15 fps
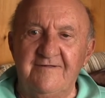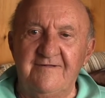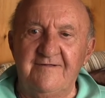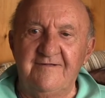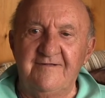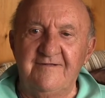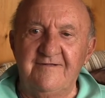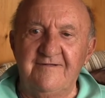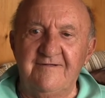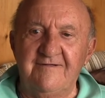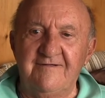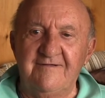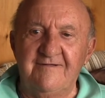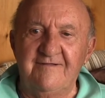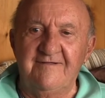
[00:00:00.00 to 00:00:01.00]
Doing fine.
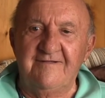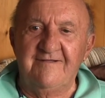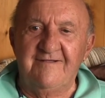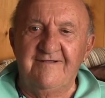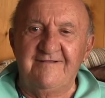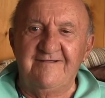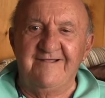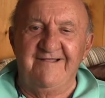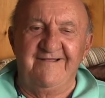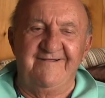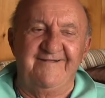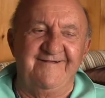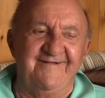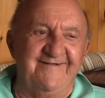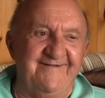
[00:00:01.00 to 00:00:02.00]
I
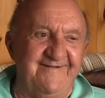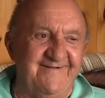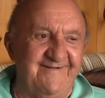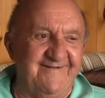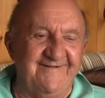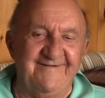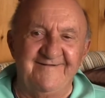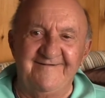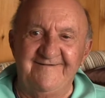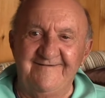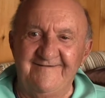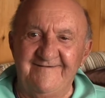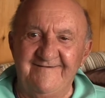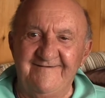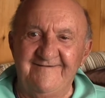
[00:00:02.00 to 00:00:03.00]
don't have to shut
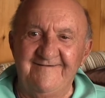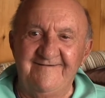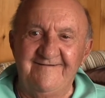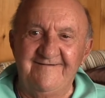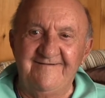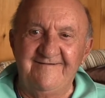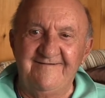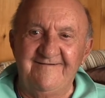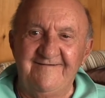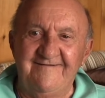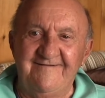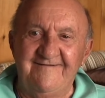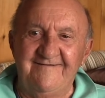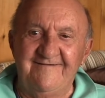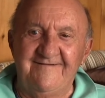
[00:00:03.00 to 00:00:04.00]
it off because I can
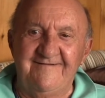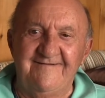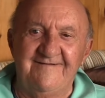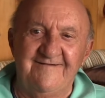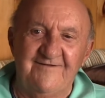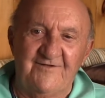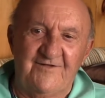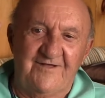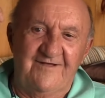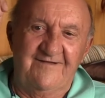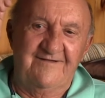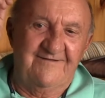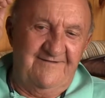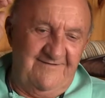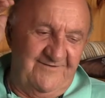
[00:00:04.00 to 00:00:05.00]
cut oh,
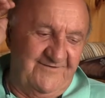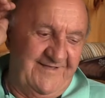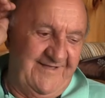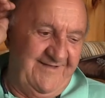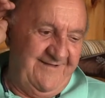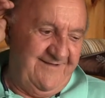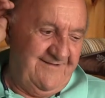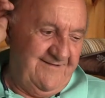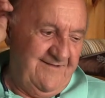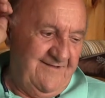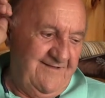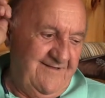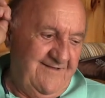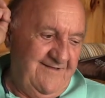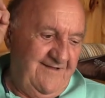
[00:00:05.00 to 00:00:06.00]
it and edit okay. and all that sort
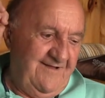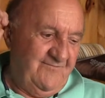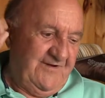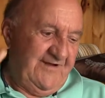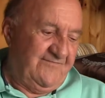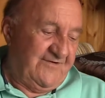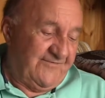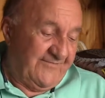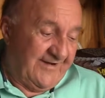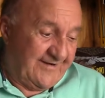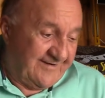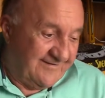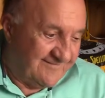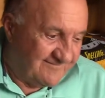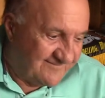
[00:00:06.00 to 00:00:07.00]
of stuff. I'm gonna have a
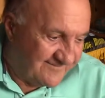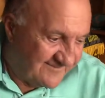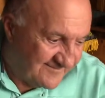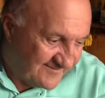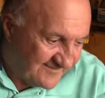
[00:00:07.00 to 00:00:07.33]
drink. Yep.